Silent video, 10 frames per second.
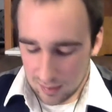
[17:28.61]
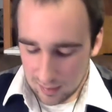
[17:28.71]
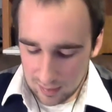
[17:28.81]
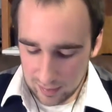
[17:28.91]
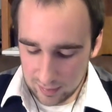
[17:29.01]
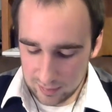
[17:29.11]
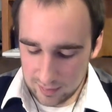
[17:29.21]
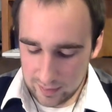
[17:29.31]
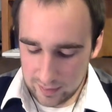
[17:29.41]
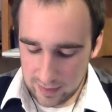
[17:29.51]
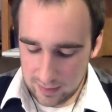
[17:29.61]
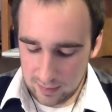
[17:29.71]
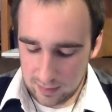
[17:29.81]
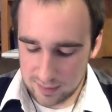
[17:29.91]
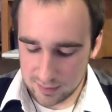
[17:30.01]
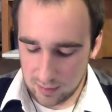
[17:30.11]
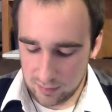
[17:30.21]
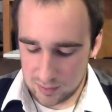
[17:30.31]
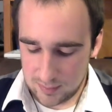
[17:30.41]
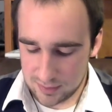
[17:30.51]
Then his
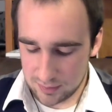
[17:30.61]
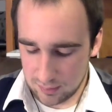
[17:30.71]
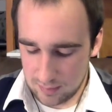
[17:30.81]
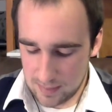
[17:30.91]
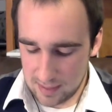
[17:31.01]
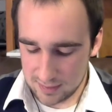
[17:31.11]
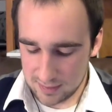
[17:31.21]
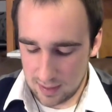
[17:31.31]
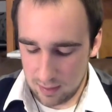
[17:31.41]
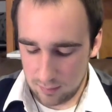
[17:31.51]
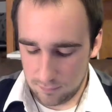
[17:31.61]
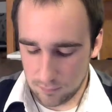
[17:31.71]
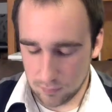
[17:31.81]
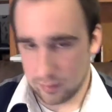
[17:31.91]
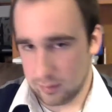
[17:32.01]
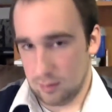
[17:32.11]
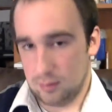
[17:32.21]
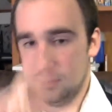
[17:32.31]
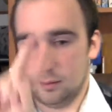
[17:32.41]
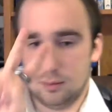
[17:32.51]
other special that he's got for
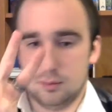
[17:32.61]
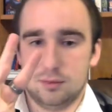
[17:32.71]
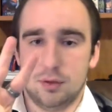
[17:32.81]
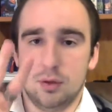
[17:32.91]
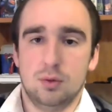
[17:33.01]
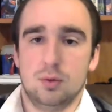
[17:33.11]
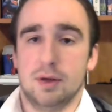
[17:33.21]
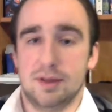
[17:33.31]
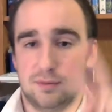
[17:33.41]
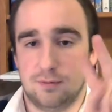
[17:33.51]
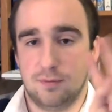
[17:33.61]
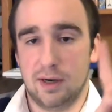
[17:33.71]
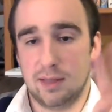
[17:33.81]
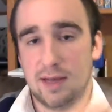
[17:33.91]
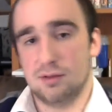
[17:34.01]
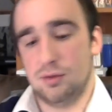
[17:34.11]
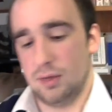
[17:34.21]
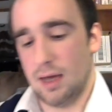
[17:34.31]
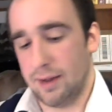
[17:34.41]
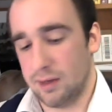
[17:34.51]
2, his very last 2
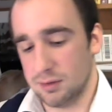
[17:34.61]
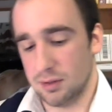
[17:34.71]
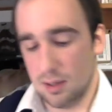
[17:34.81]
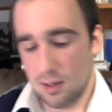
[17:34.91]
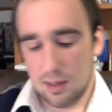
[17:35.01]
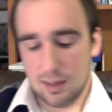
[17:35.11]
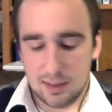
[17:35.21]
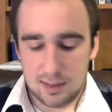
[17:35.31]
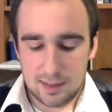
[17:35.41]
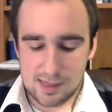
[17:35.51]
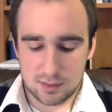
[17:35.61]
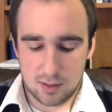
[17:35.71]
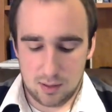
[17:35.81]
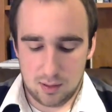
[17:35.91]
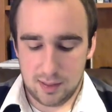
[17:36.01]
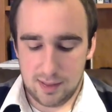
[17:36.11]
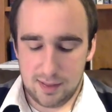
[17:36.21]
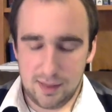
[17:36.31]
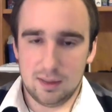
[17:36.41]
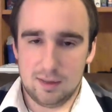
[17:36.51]
dials, is called
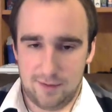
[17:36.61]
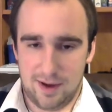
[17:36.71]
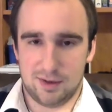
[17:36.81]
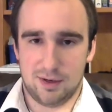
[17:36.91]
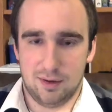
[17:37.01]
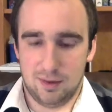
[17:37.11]
Healing Factor.